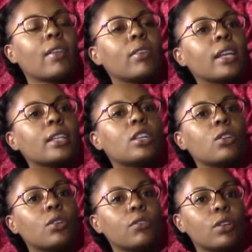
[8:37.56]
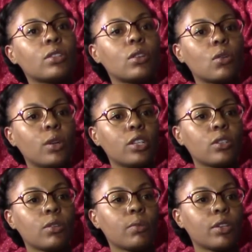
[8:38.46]
think it's a universal
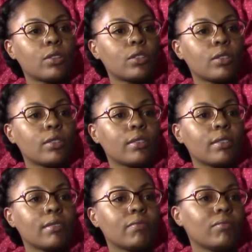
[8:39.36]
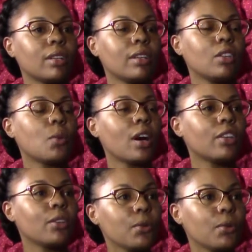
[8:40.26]
question because you
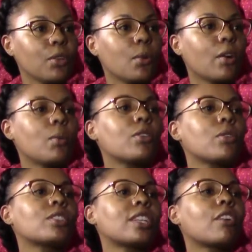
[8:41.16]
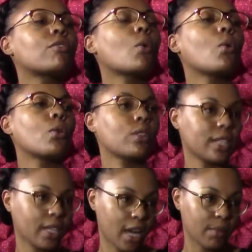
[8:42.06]
are with yourself all the
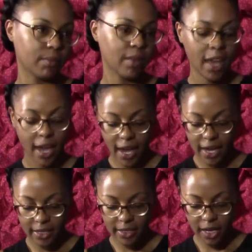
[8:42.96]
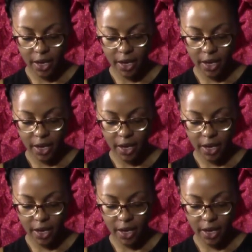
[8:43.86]
time. And